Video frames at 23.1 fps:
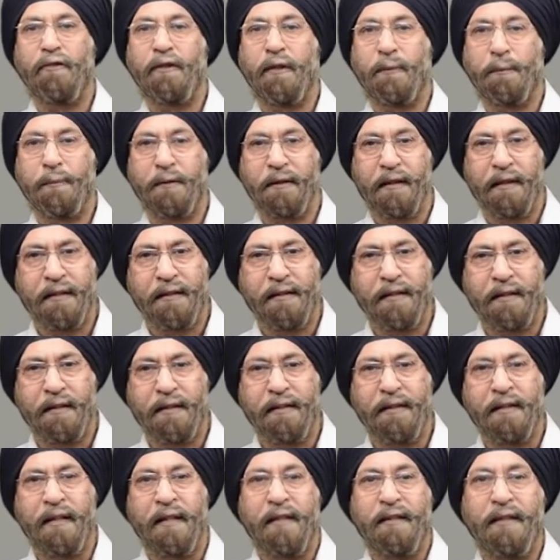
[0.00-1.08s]

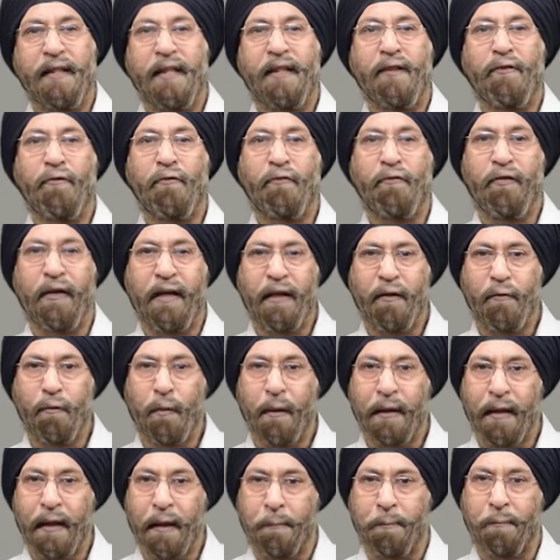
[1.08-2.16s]
substances that wake
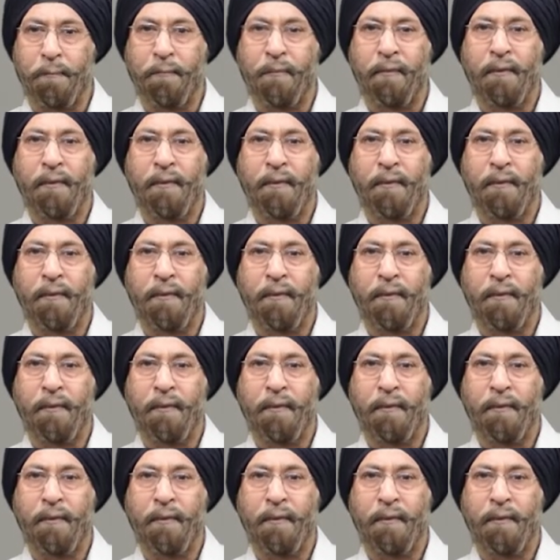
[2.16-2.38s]
one up,